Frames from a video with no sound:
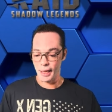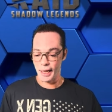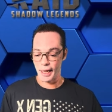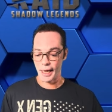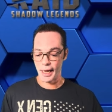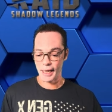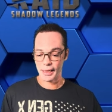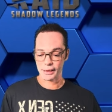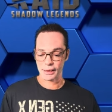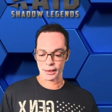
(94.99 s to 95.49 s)

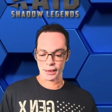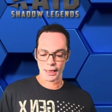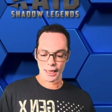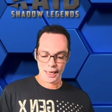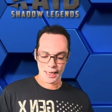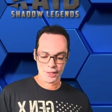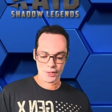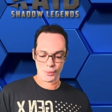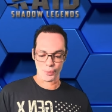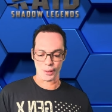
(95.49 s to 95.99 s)
And the
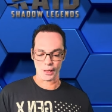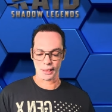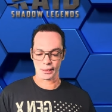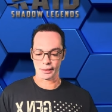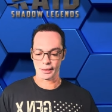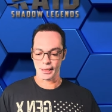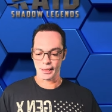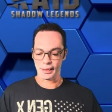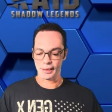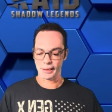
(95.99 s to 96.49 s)
last one,
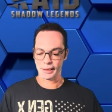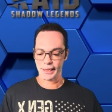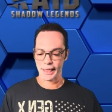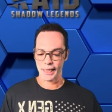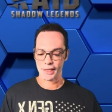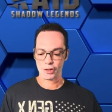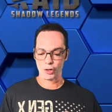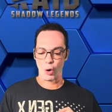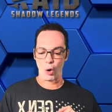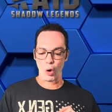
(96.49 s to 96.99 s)

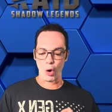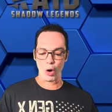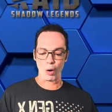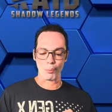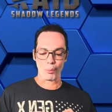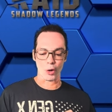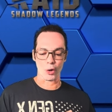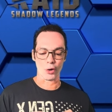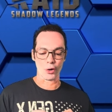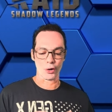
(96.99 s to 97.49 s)
get
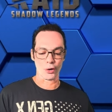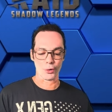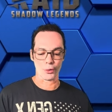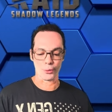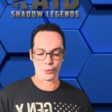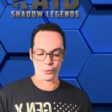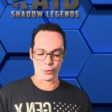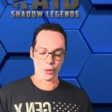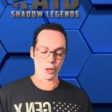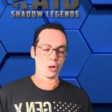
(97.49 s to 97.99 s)

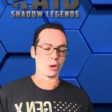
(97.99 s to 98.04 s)
Oboro.